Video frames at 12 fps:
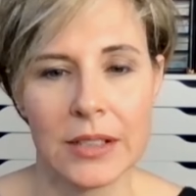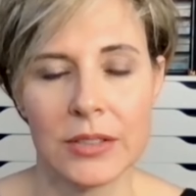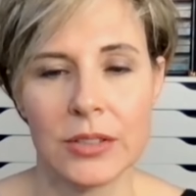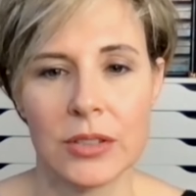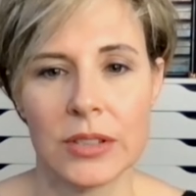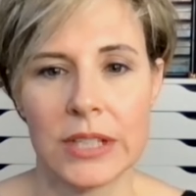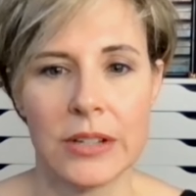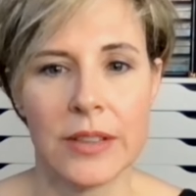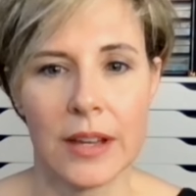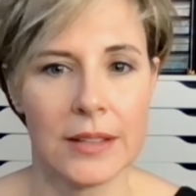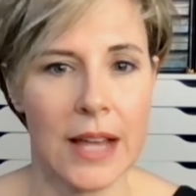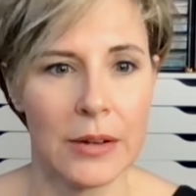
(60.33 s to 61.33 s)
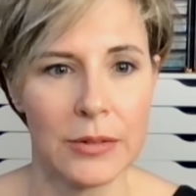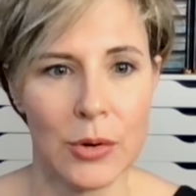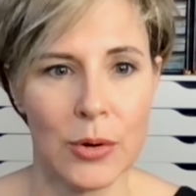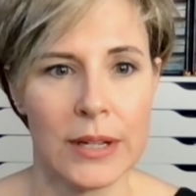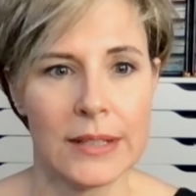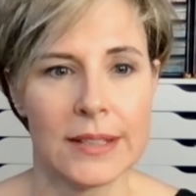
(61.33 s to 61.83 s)
because you just hear that loud
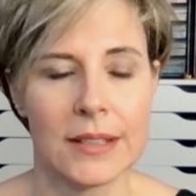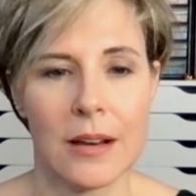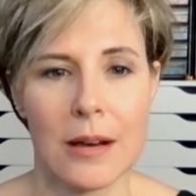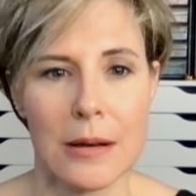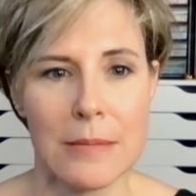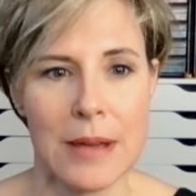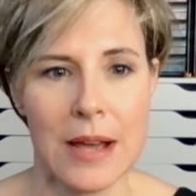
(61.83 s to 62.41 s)
noise, um,